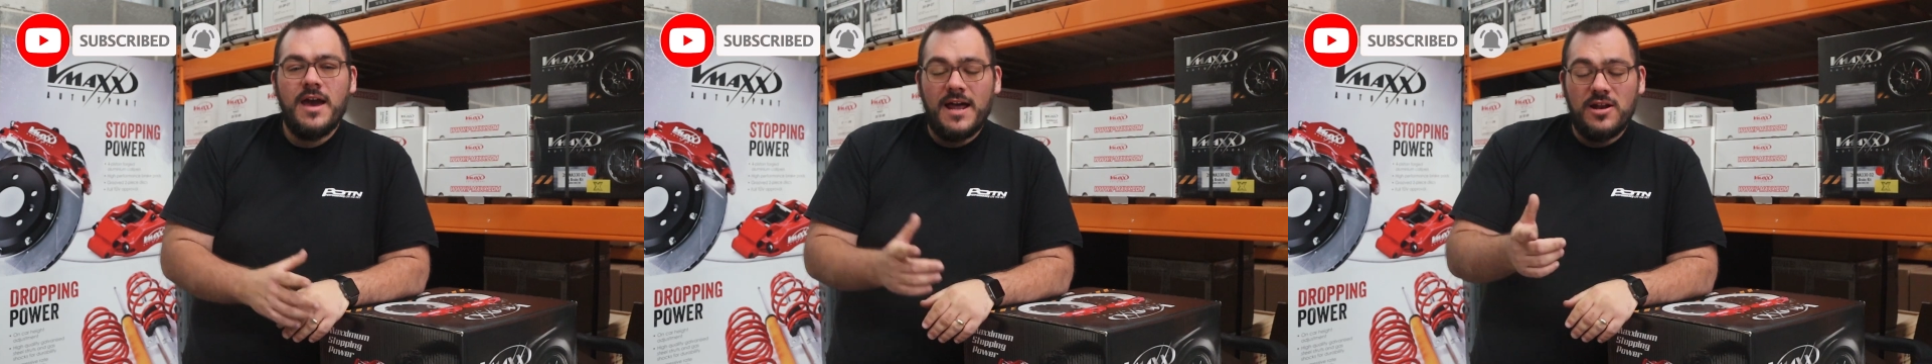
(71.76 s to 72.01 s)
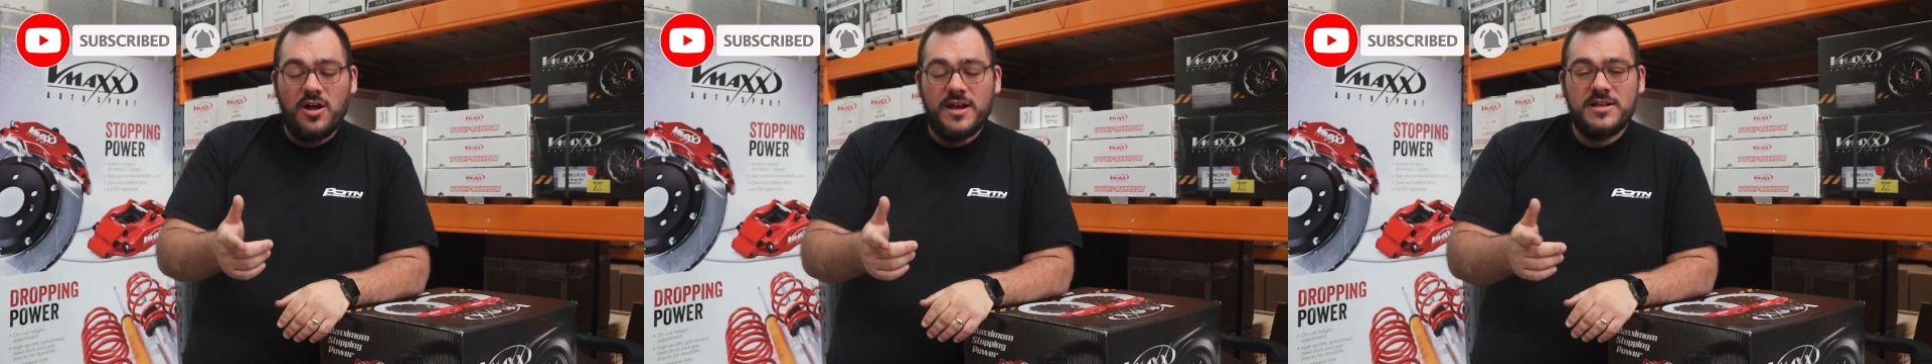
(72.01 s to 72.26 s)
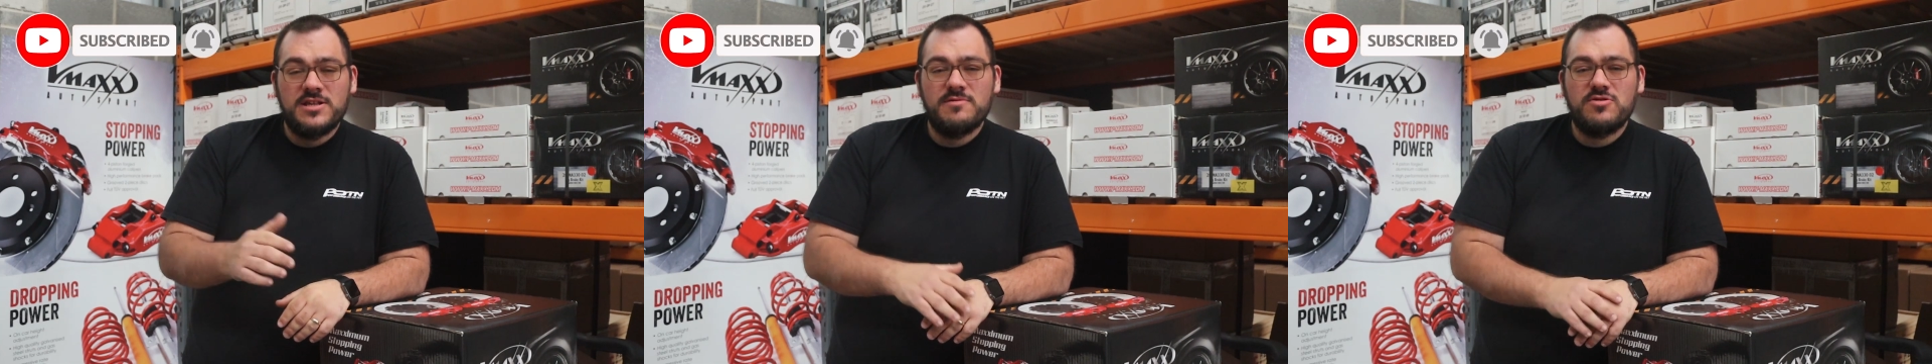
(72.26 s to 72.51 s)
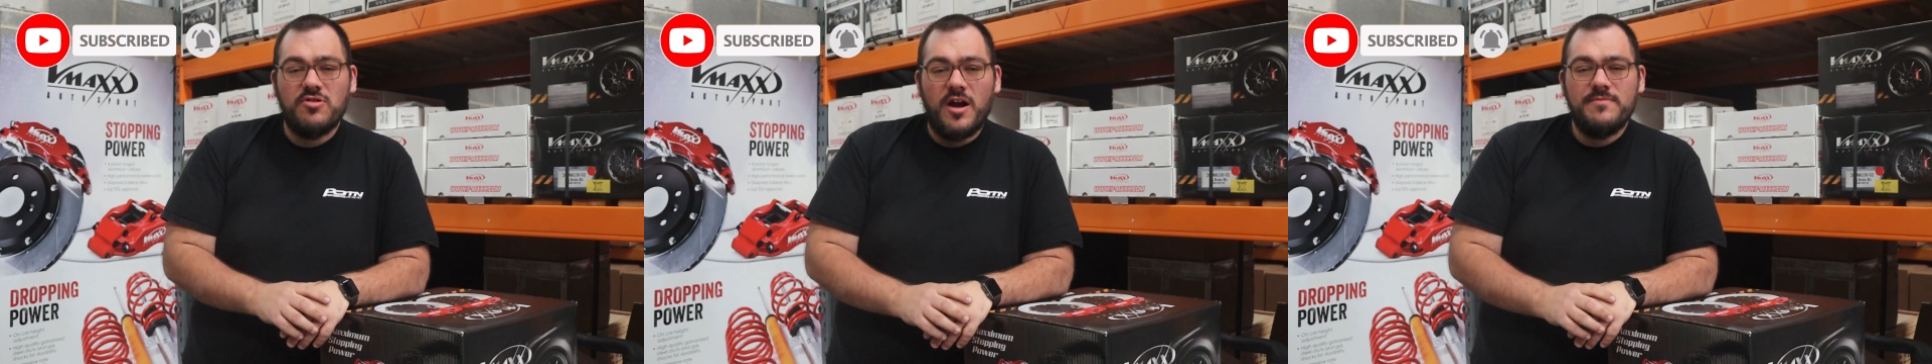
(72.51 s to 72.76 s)
and like and
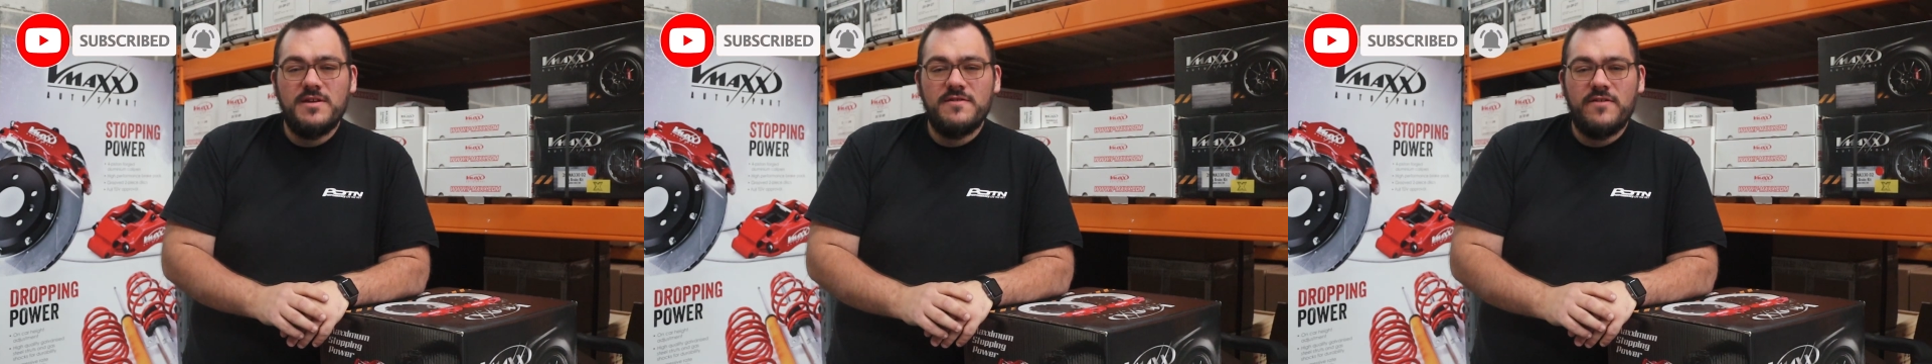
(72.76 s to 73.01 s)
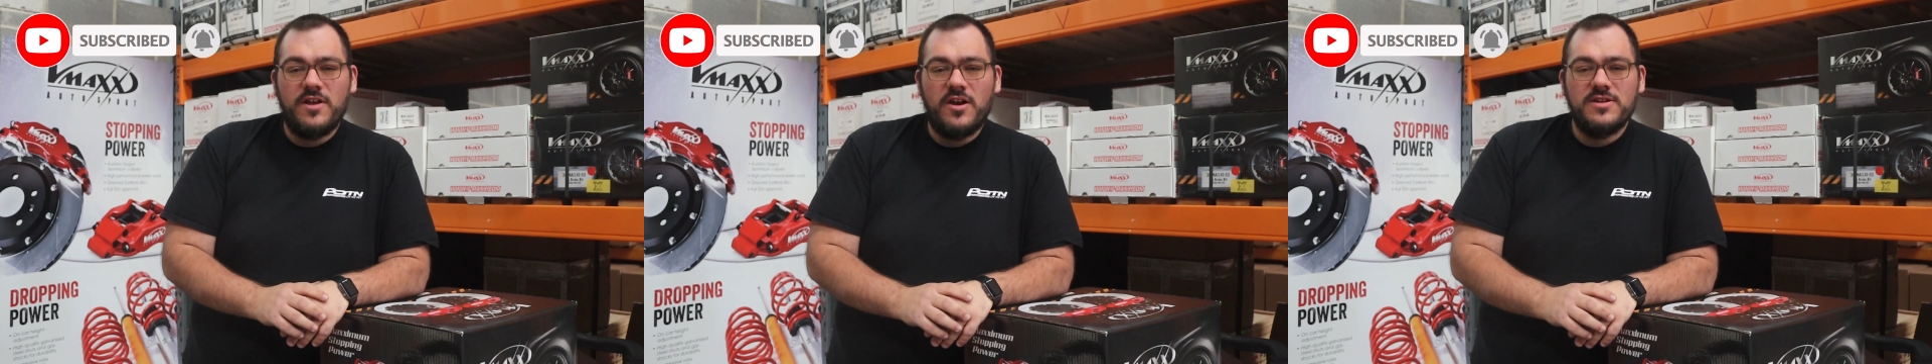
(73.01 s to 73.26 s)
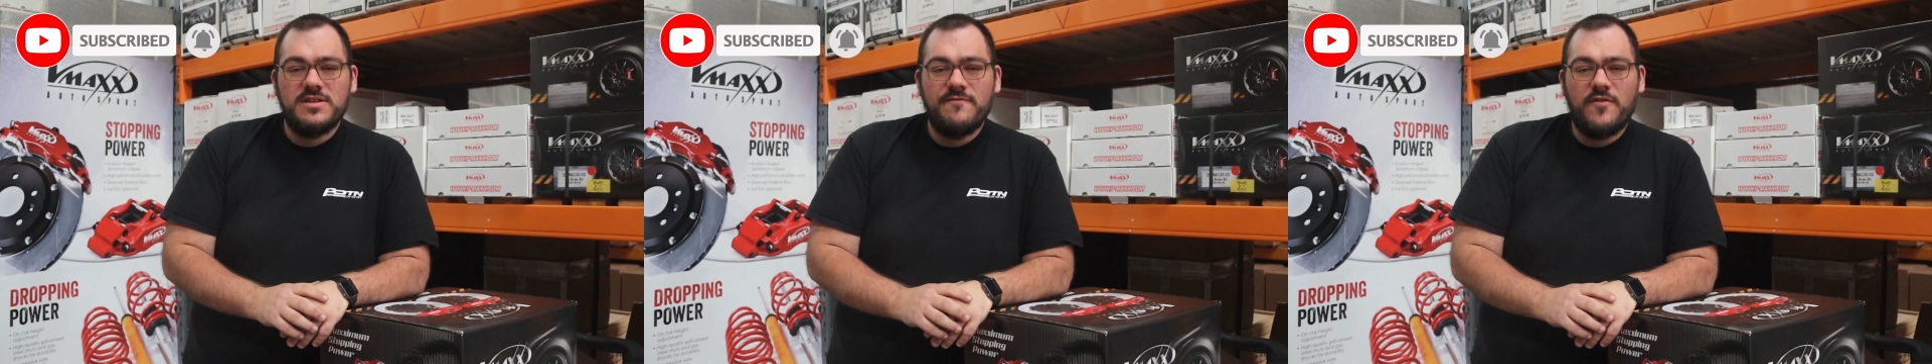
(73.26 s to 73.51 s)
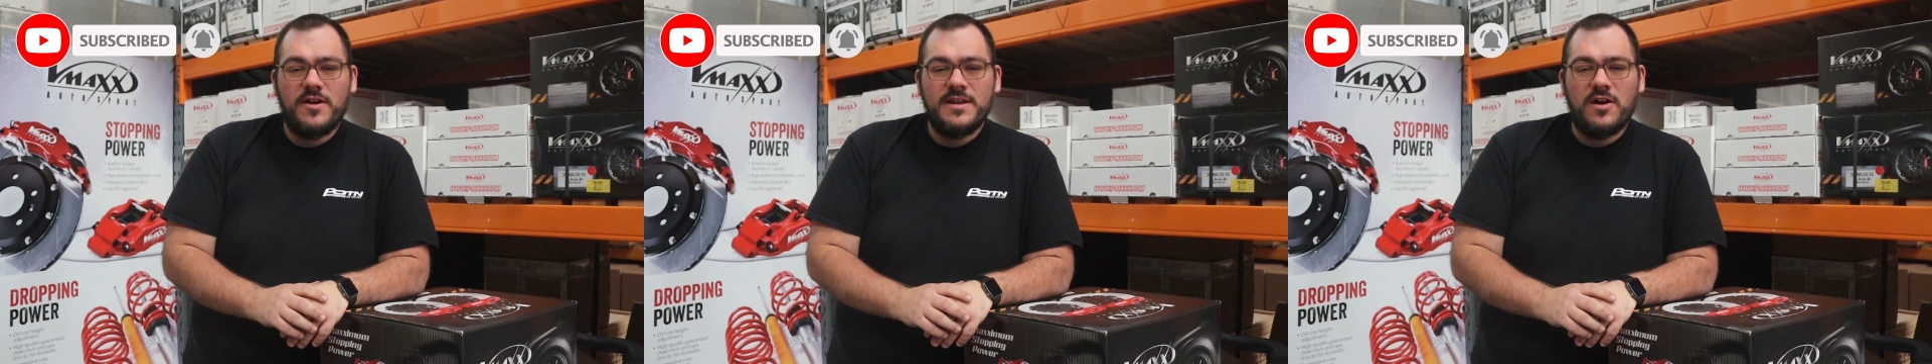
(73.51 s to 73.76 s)
subscribe these videos and
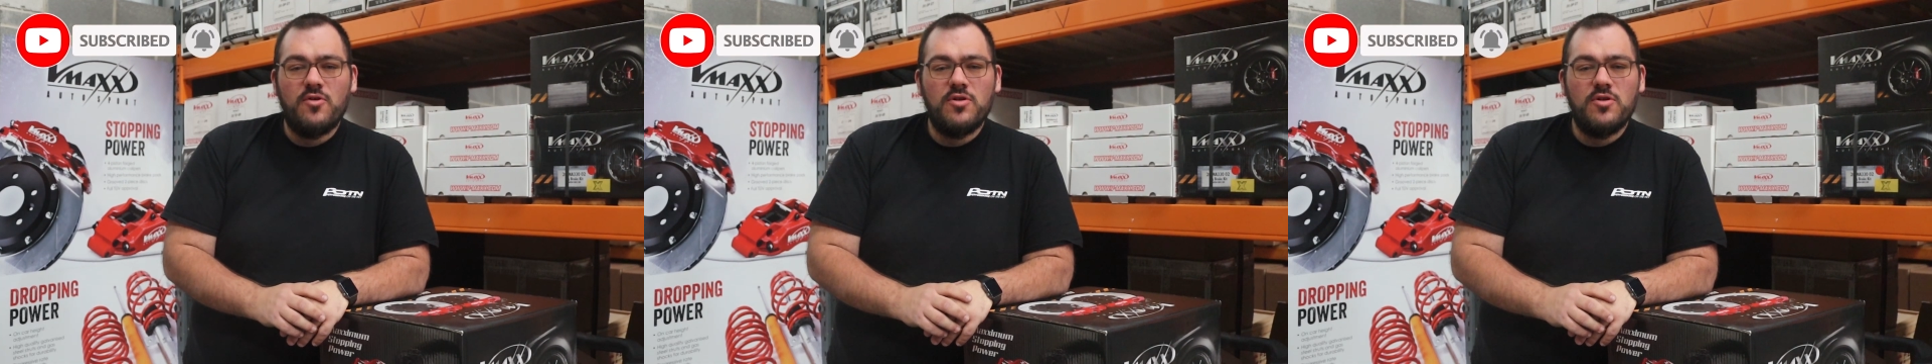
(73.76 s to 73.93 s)
find out